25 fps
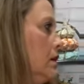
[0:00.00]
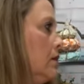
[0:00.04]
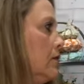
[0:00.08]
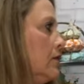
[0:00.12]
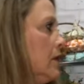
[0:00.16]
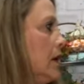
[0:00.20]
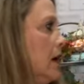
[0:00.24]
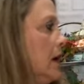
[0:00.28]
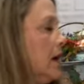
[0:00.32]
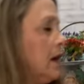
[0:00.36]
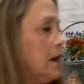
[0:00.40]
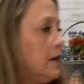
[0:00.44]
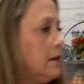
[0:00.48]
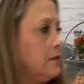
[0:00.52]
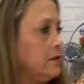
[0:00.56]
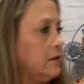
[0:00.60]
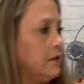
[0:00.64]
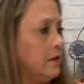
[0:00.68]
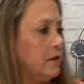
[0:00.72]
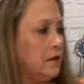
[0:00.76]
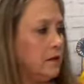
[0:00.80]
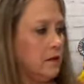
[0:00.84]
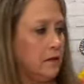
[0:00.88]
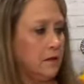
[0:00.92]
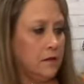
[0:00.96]
I've got
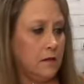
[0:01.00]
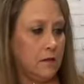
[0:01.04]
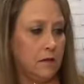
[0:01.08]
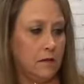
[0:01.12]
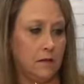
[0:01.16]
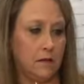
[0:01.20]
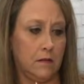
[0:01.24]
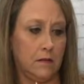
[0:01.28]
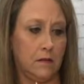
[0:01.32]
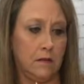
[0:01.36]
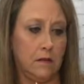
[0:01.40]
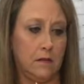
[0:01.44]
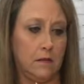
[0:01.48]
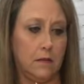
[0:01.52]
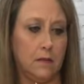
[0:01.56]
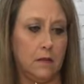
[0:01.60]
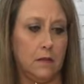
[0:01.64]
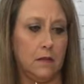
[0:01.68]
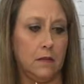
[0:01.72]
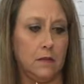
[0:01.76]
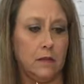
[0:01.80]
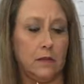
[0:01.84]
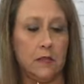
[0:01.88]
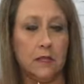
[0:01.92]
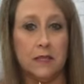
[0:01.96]

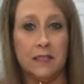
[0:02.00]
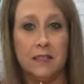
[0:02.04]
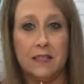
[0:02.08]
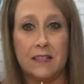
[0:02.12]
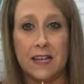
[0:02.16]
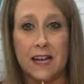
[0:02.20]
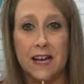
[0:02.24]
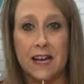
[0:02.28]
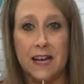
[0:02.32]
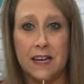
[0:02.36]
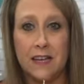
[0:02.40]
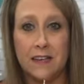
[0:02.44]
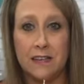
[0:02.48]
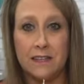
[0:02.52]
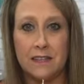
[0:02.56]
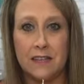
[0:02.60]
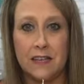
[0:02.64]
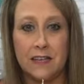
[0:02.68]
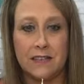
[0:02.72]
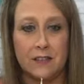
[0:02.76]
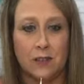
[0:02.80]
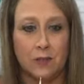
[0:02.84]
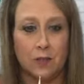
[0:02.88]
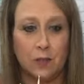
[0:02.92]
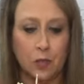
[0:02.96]
this size.
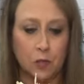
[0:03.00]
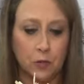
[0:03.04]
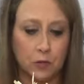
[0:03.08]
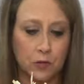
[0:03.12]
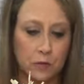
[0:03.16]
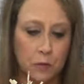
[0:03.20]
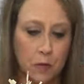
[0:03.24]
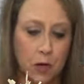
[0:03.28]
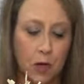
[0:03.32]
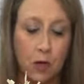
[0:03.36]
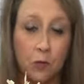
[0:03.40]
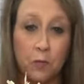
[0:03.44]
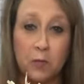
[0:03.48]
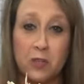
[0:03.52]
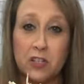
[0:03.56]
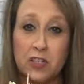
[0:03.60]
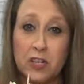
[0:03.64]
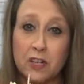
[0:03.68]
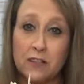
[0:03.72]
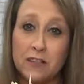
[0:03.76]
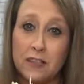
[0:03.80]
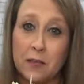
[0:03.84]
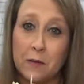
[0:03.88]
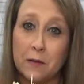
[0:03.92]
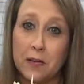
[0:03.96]
That's a little smaller, but
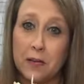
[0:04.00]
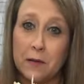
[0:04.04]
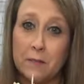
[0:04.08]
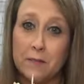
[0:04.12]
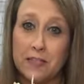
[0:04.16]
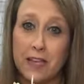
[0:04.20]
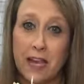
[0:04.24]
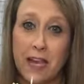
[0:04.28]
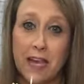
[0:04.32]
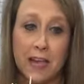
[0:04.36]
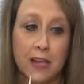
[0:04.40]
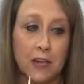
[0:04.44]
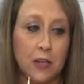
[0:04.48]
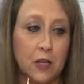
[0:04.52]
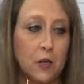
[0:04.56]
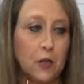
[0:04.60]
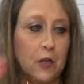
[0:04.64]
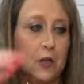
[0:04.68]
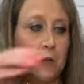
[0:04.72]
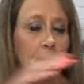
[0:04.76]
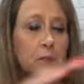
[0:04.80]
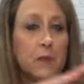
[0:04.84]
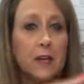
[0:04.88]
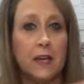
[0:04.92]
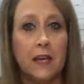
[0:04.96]
y'all see what I'm saying. You
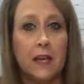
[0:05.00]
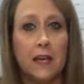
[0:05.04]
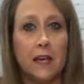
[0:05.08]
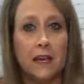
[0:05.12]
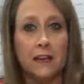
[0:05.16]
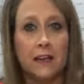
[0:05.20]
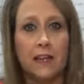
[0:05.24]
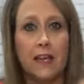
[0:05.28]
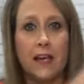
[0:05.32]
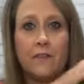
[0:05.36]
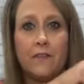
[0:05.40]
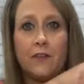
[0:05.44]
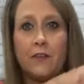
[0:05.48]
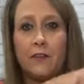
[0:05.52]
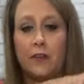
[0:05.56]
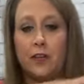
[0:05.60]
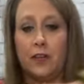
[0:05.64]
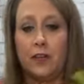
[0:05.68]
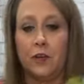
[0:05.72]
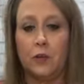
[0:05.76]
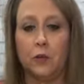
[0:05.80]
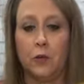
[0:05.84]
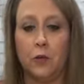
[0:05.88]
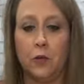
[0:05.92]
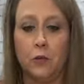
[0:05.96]
could
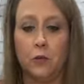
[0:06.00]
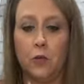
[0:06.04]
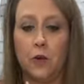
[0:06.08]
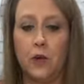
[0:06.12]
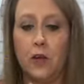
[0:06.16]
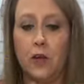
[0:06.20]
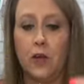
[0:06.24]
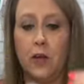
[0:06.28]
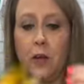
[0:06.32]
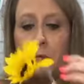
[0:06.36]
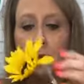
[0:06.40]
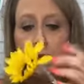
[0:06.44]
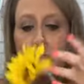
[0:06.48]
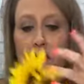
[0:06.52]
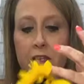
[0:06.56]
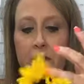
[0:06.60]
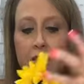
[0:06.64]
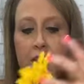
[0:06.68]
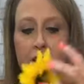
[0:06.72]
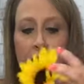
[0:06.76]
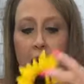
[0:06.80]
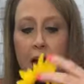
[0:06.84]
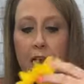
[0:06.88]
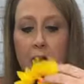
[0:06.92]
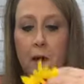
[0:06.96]
Definitely glue one up at the
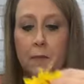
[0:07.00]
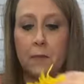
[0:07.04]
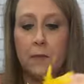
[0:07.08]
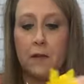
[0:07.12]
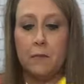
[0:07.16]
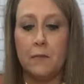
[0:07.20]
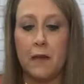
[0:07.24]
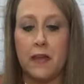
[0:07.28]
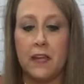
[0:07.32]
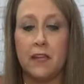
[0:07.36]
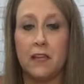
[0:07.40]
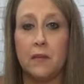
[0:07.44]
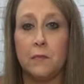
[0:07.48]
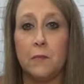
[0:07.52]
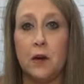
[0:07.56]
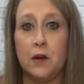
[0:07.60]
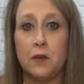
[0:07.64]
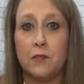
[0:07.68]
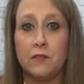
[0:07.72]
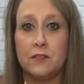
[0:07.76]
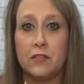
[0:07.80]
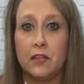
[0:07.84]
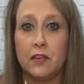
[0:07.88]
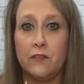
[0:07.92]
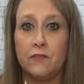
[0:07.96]
top and make him
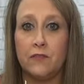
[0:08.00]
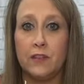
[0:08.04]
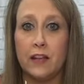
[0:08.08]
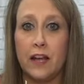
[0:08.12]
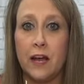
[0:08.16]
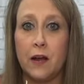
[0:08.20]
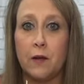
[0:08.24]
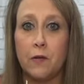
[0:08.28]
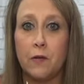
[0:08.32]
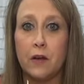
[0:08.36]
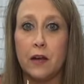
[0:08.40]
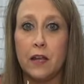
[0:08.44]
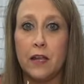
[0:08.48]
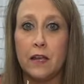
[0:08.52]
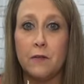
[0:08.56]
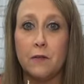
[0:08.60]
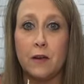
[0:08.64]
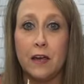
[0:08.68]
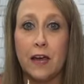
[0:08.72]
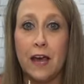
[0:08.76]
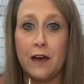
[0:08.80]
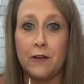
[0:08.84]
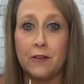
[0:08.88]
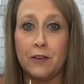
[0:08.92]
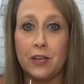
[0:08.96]
all sunflowery.
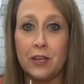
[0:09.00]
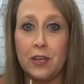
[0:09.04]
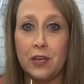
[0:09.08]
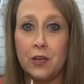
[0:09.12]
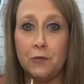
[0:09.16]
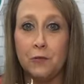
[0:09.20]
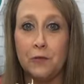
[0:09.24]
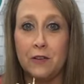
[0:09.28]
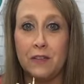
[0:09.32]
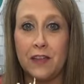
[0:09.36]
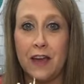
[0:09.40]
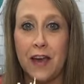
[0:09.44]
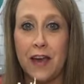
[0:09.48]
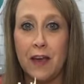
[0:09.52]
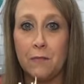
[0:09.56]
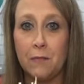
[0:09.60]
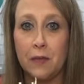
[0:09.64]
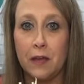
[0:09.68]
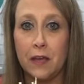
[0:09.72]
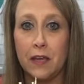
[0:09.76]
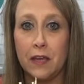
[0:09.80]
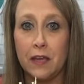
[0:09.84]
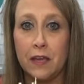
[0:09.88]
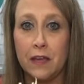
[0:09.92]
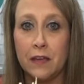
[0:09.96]
How cute would that
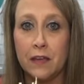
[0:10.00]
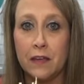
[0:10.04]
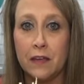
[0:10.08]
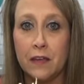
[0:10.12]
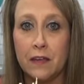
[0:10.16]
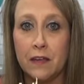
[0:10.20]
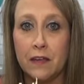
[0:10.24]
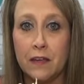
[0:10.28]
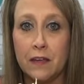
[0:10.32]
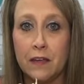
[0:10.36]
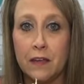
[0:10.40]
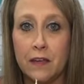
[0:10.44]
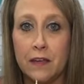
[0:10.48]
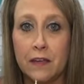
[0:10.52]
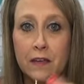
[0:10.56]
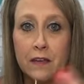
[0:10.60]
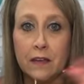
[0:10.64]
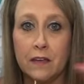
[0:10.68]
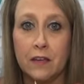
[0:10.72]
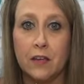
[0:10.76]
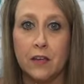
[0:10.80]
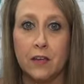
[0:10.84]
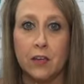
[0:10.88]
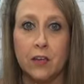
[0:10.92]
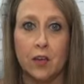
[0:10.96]
be?
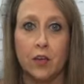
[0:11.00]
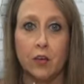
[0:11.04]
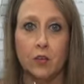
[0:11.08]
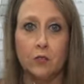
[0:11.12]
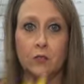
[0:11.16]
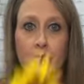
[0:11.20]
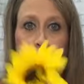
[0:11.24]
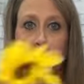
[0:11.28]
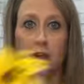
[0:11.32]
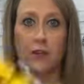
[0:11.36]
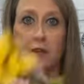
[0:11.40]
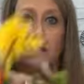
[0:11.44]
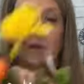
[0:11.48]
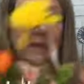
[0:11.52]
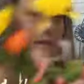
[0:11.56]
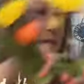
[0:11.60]
Cute.